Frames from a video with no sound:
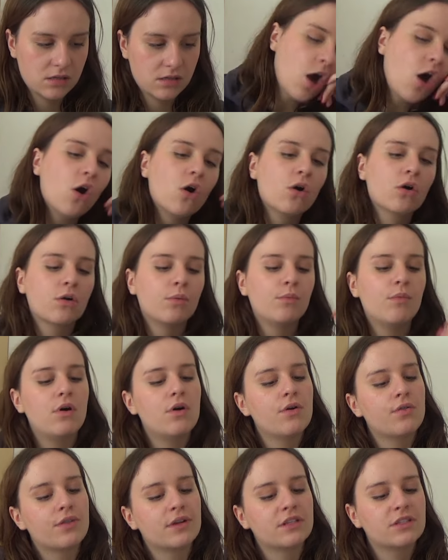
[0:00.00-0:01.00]
Oh, come
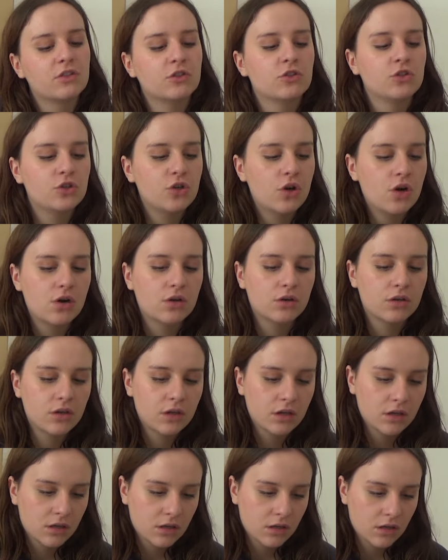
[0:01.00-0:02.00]
on, that's a joke.
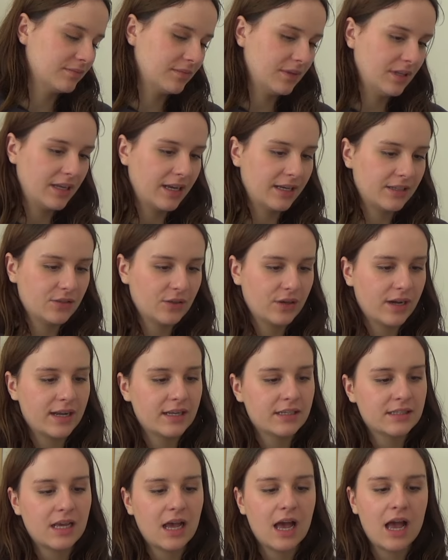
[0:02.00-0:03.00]
Okay, so
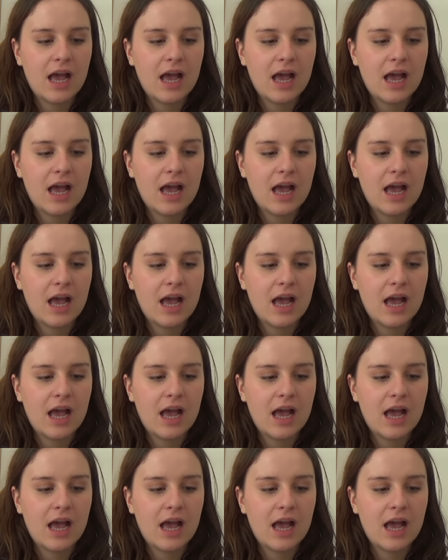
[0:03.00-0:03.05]
guys,